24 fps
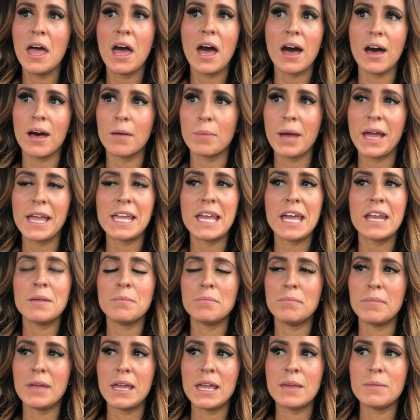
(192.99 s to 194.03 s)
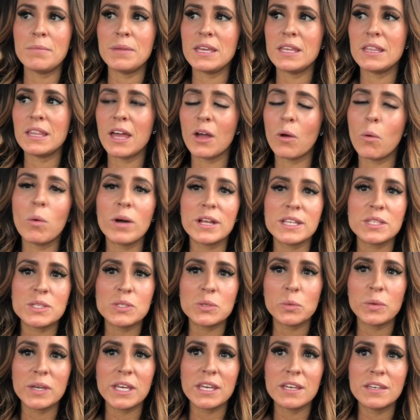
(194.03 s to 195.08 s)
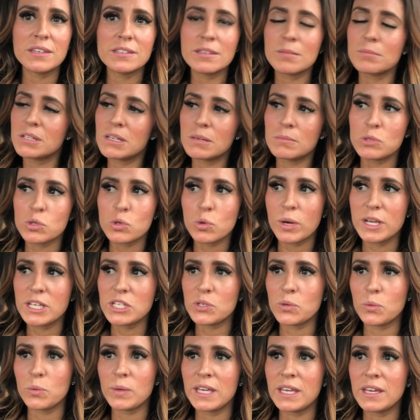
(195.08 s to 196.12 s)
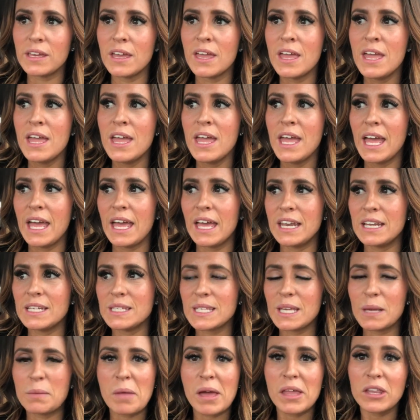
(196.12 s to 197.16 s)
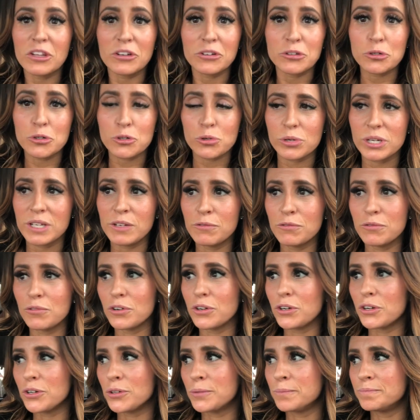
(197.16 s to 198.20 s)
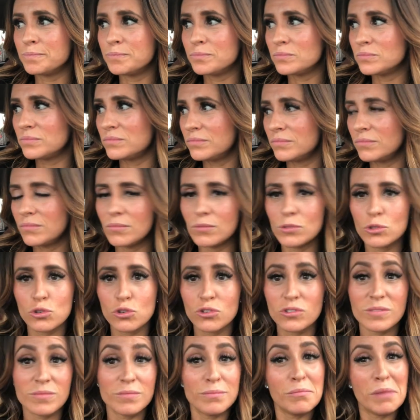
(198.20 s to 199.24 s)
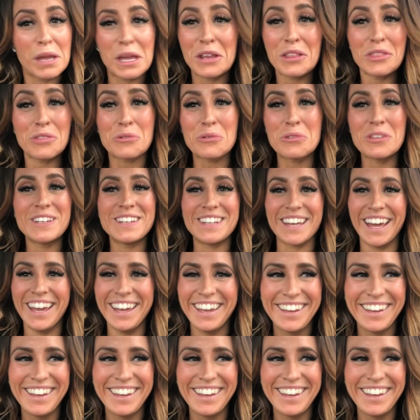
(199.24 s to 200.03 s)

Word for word: Um, I get it maybe like once a week, sometimes twice a week. And it's like my little treat for just making it through the day.